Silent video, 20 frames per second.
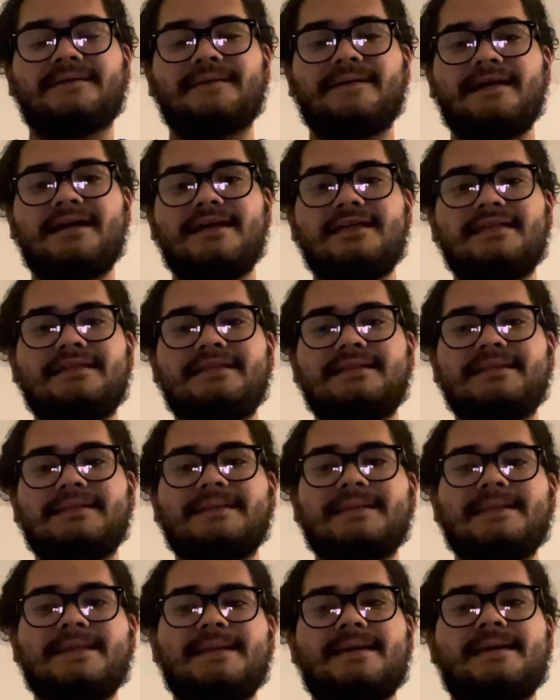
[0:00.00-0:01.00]

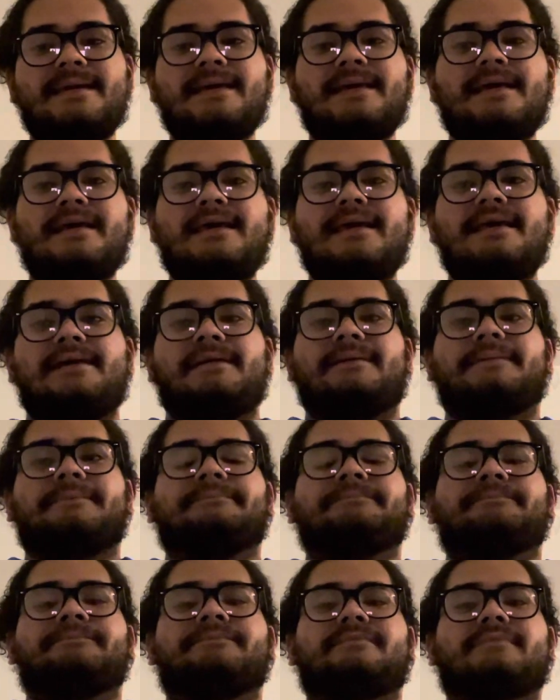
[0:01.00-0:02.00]
And
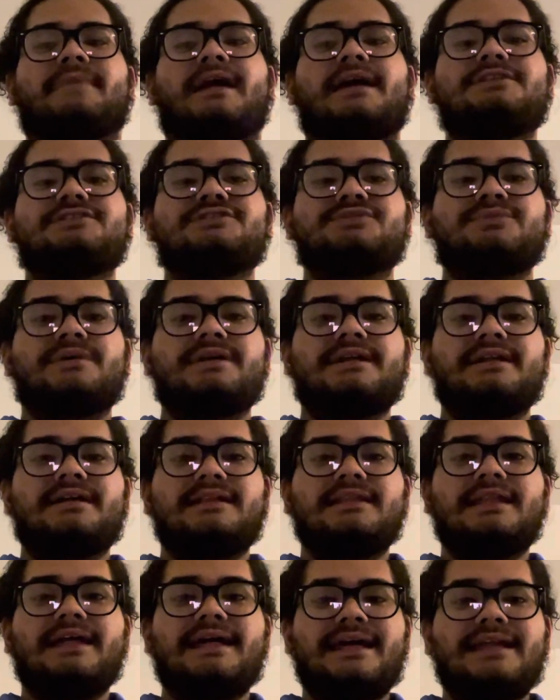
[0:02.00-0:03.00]
I just want to
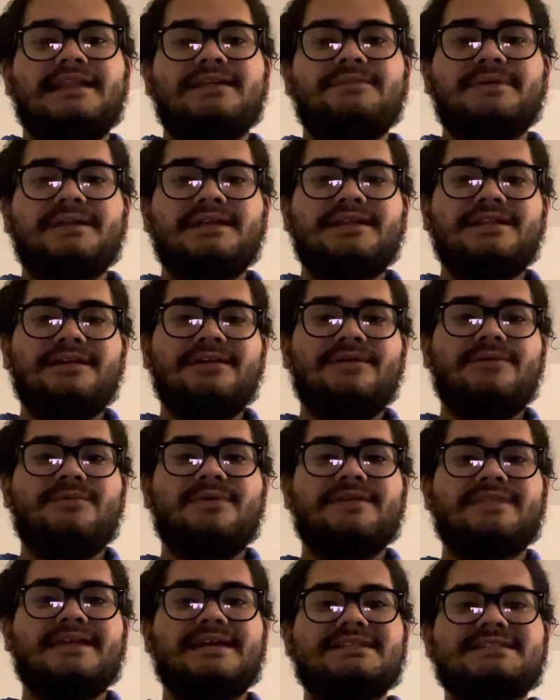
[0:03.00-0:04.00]
let anybody
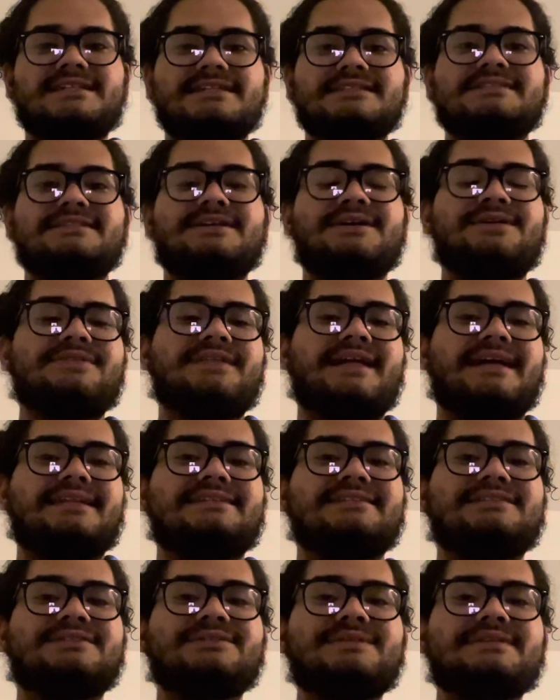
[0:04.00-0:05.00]
with HS know that
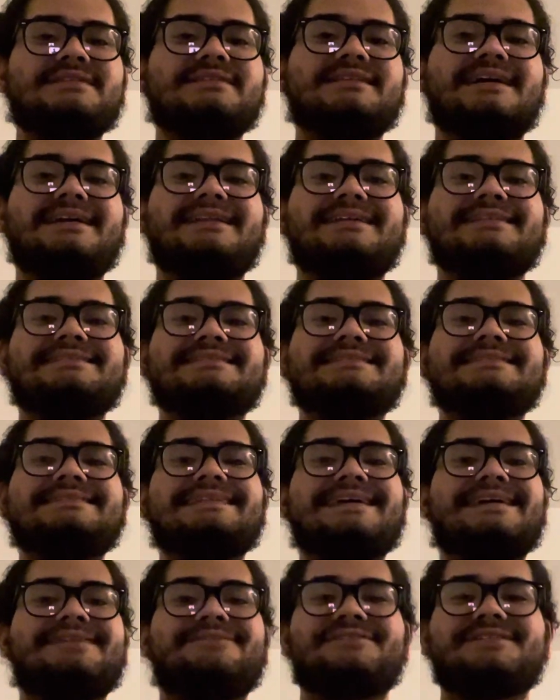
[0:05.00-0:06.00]
suicide is
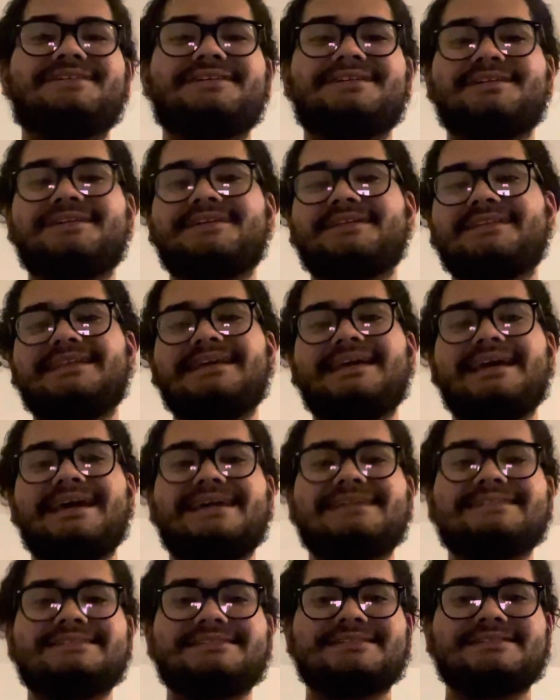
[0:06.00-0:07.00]
never the
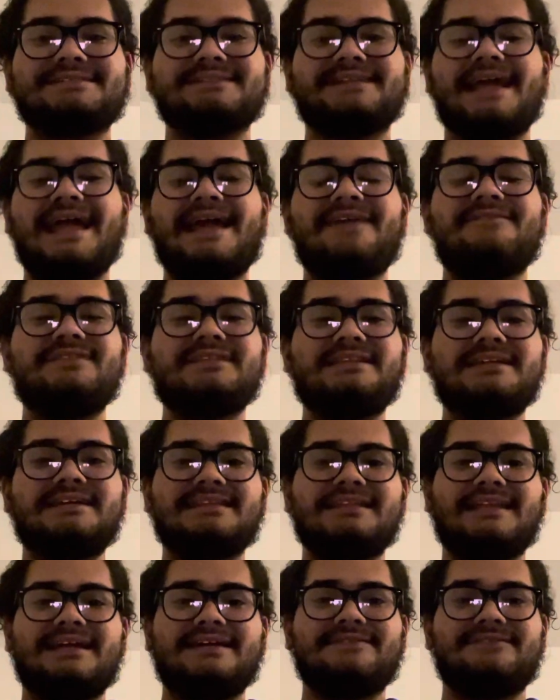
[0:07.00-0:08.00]
answer. Everything in
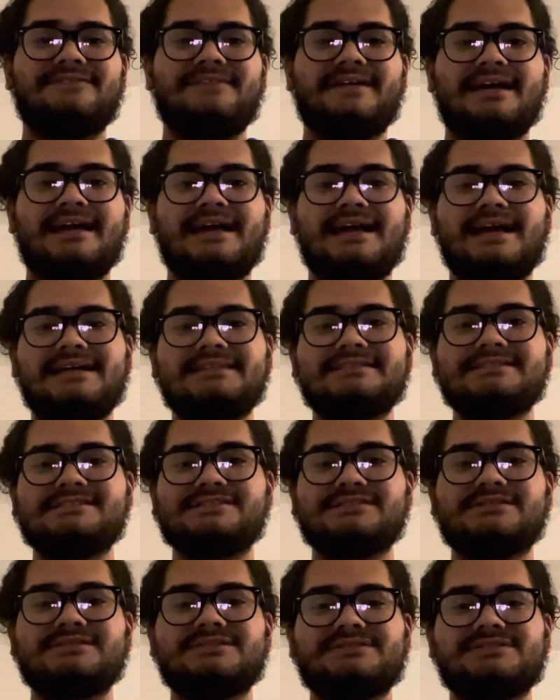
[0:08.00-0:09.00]
life has a
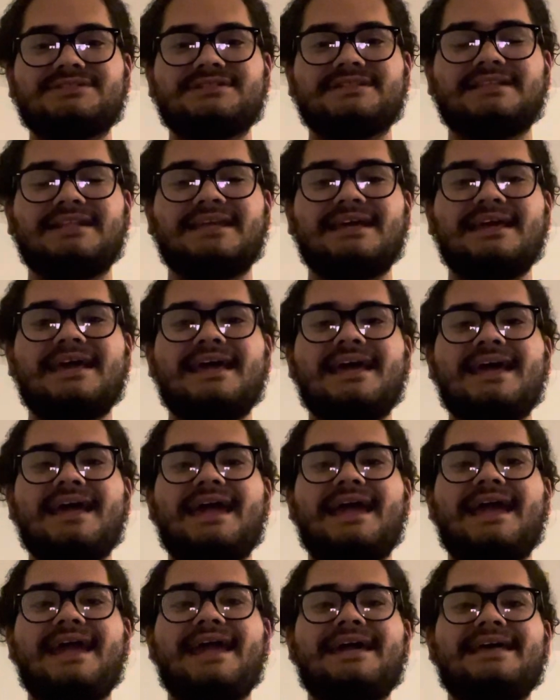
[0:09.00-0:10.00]
solution,
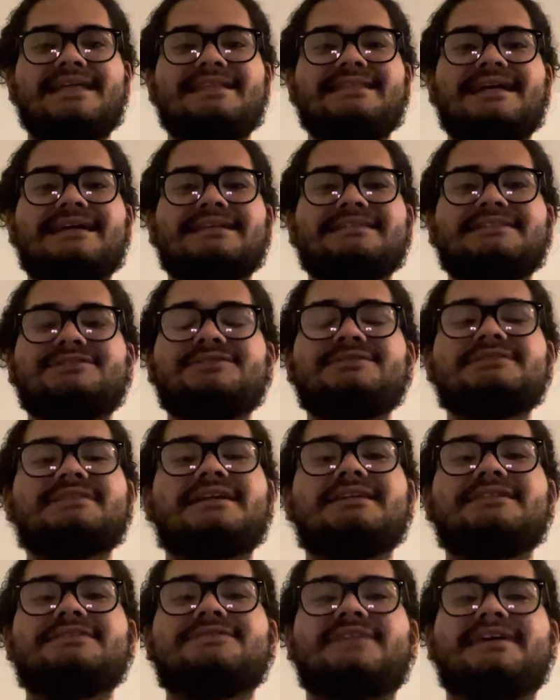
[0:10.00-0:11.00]
and
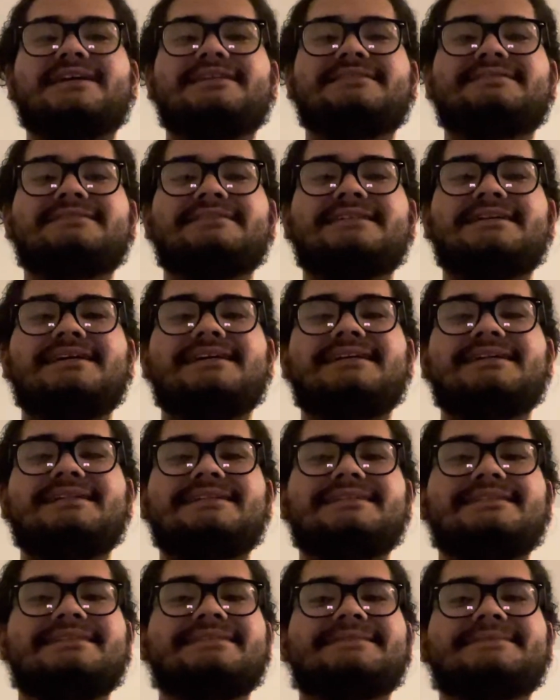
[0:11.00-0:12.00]
suicide is final.
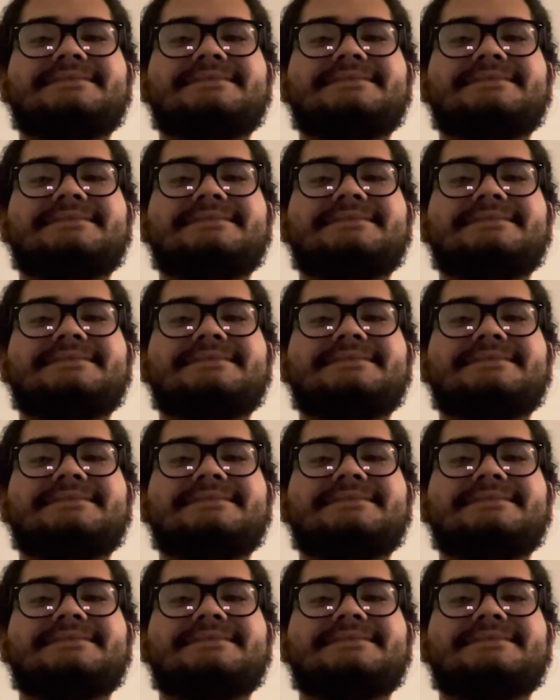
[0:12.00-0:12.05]
And